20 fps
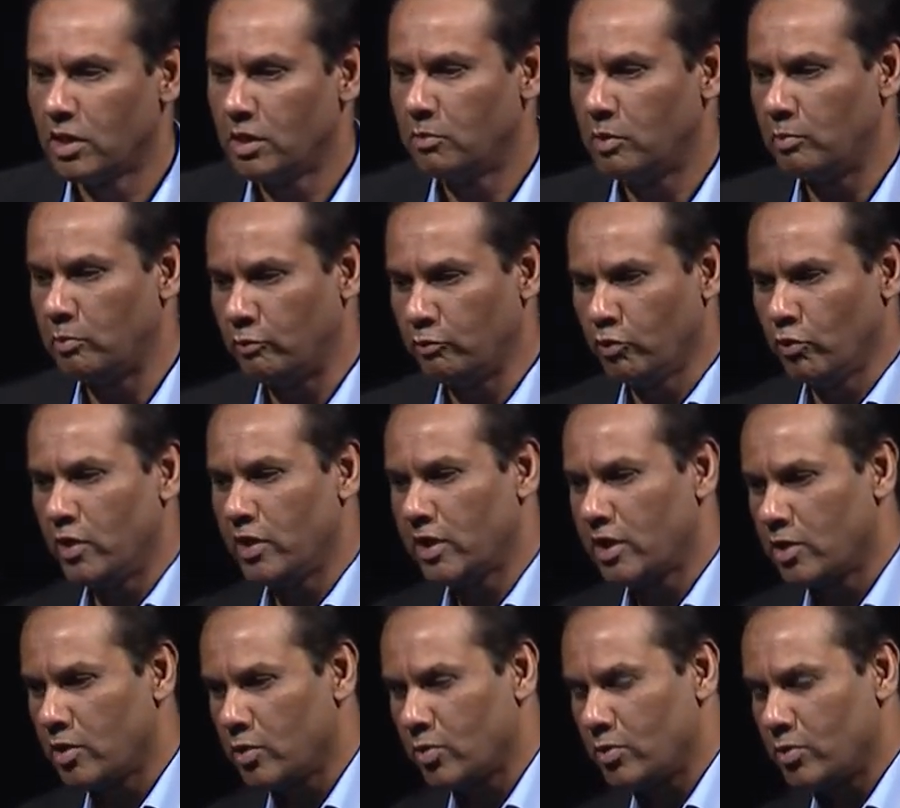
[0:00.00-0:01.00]
But before I
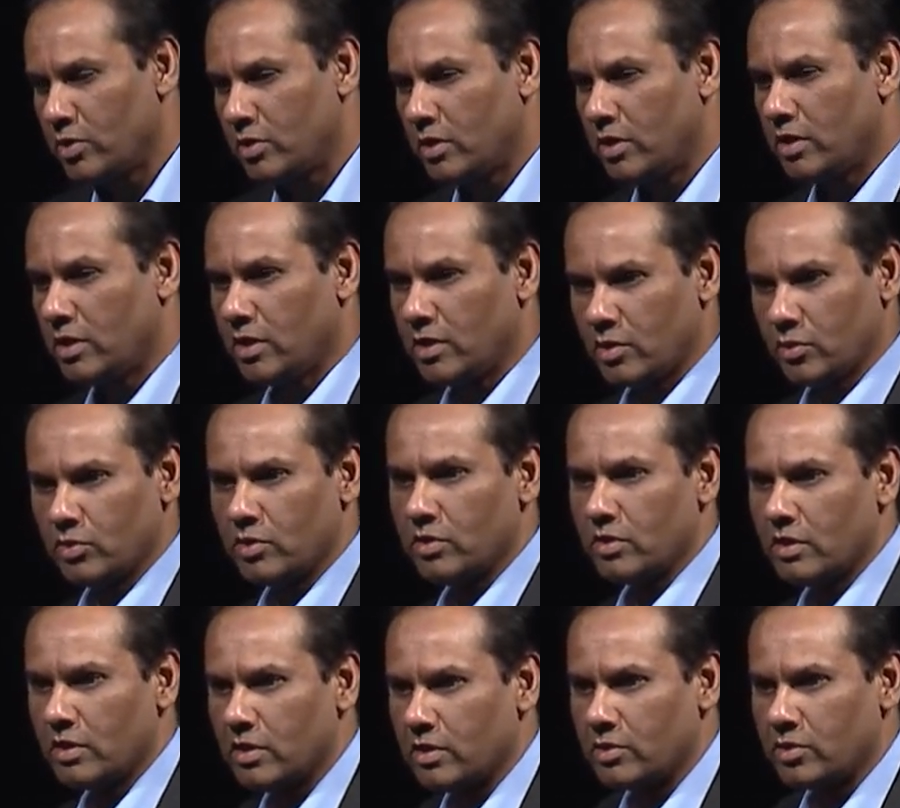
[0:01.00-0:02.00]
get
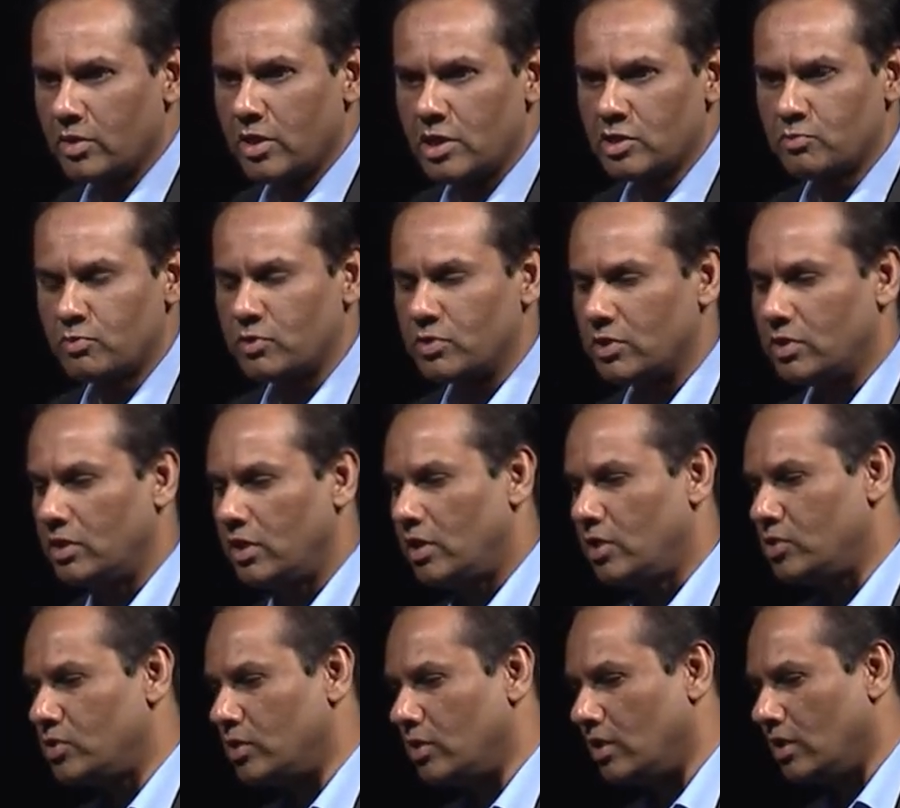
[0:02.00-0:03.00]
into today's
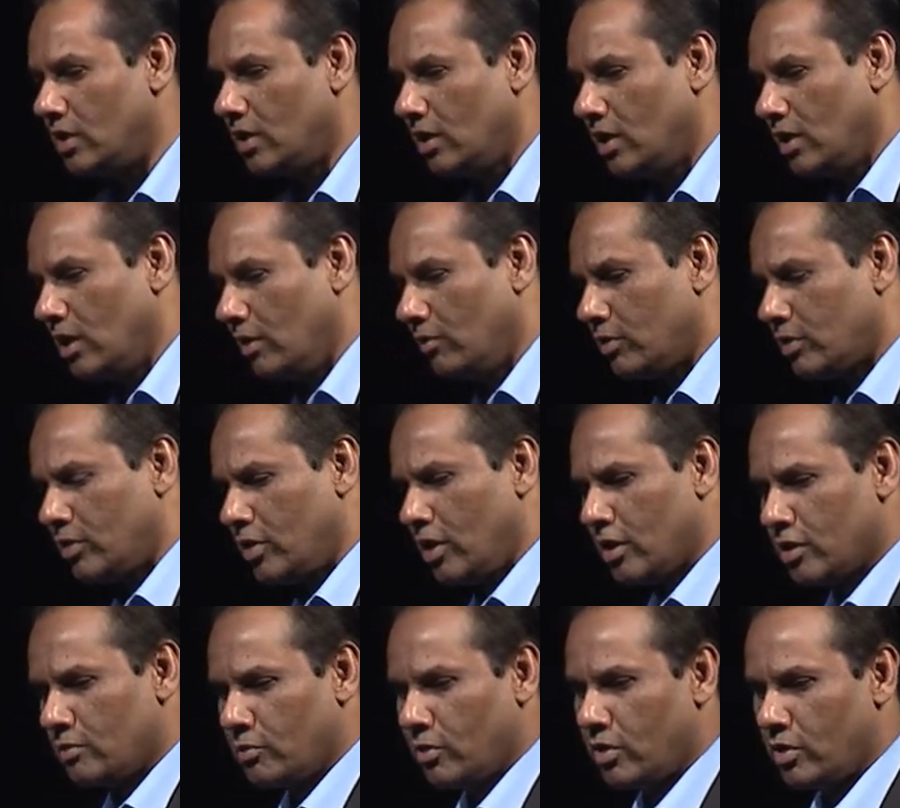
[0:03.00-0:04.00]
presentation, I want to
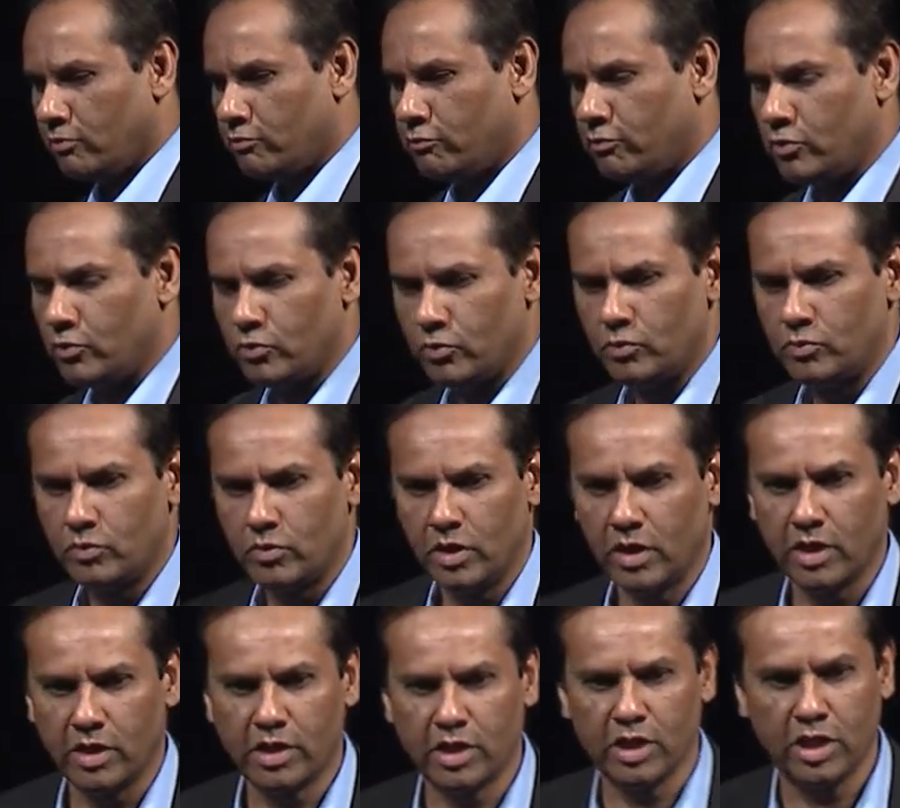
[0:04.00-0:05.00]
talk about a few
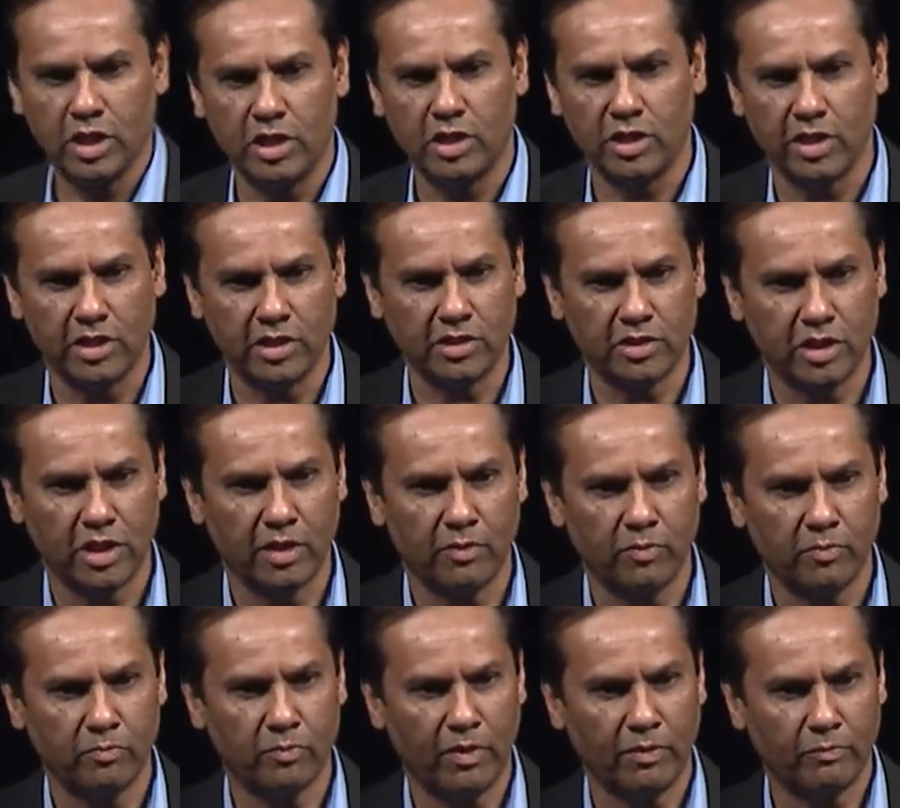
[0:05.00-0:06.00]
key things that
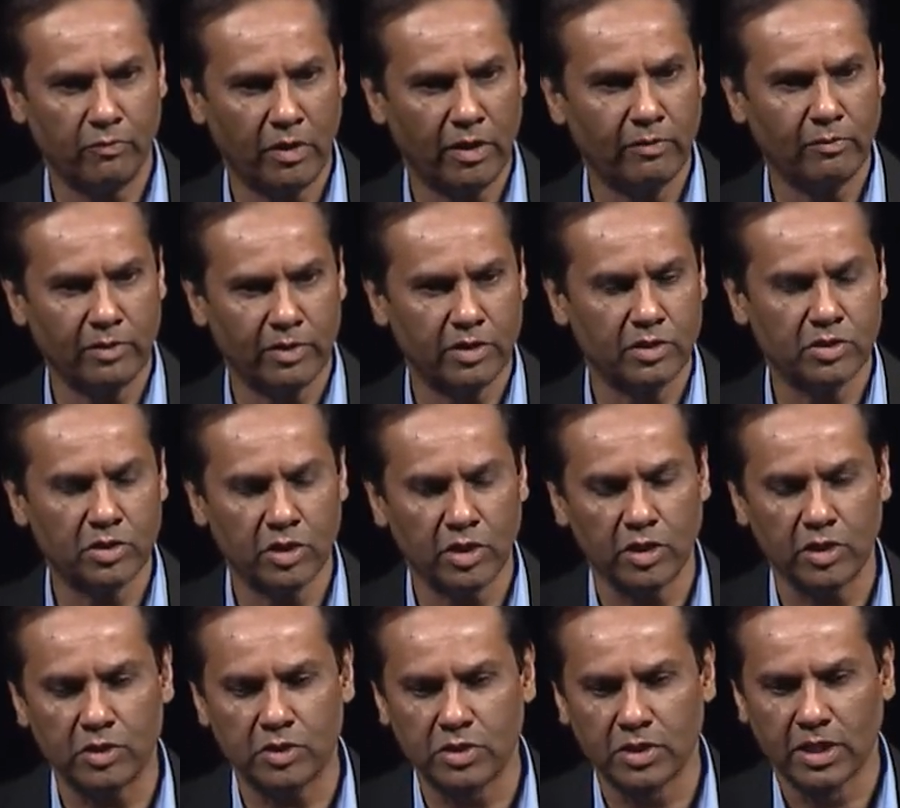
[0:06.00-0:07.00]
I will
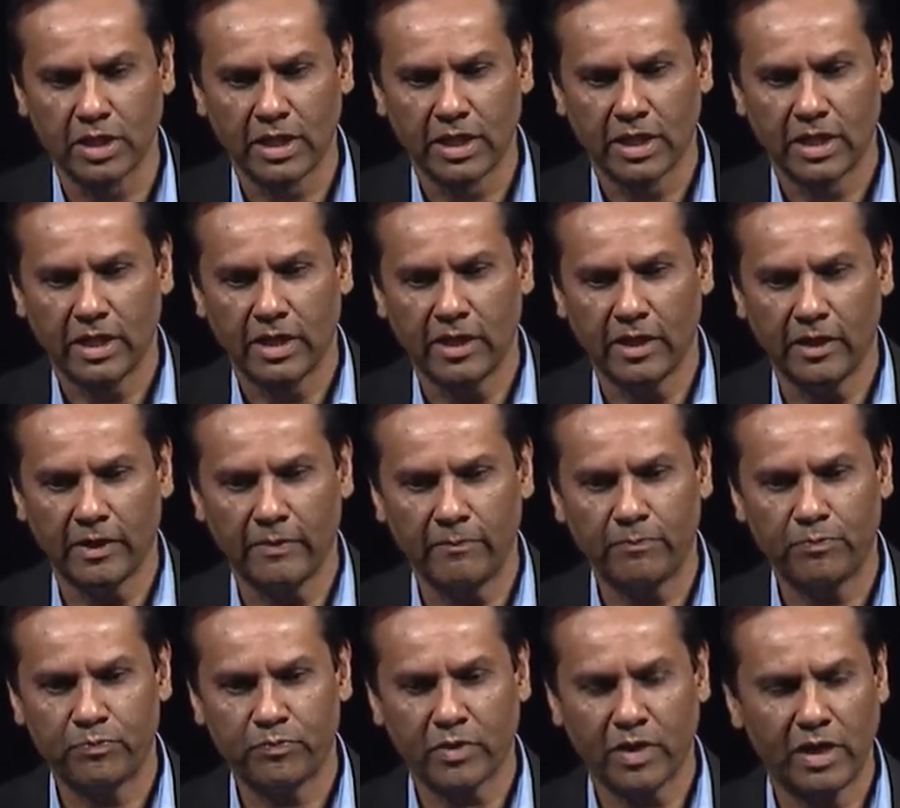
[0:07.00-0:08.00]
discuss.
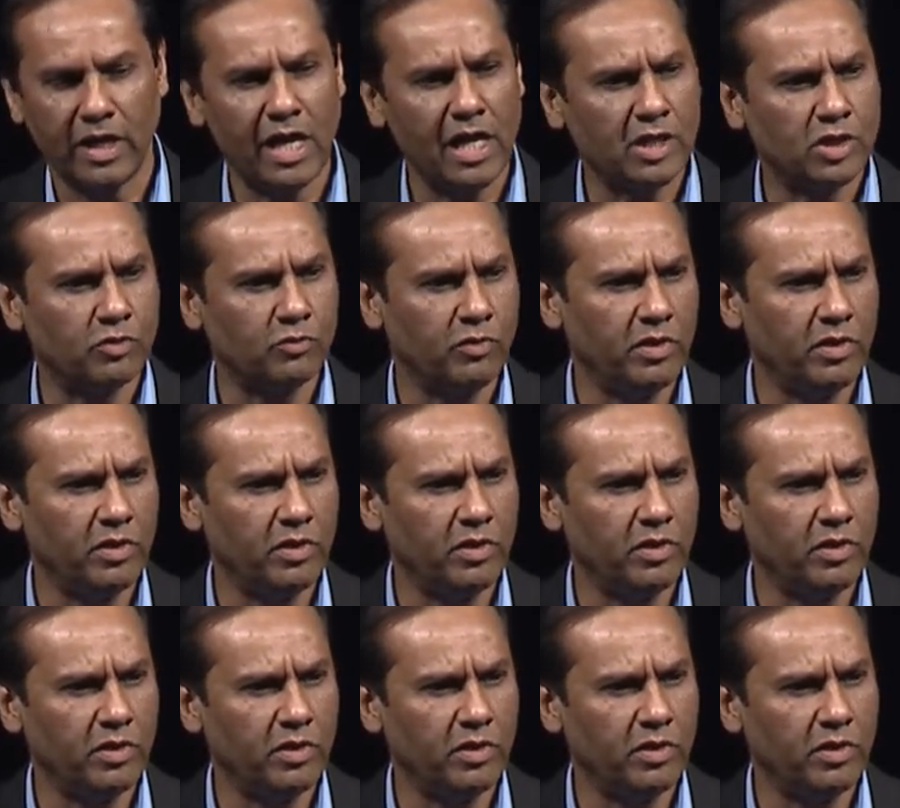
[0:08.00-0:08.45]
Last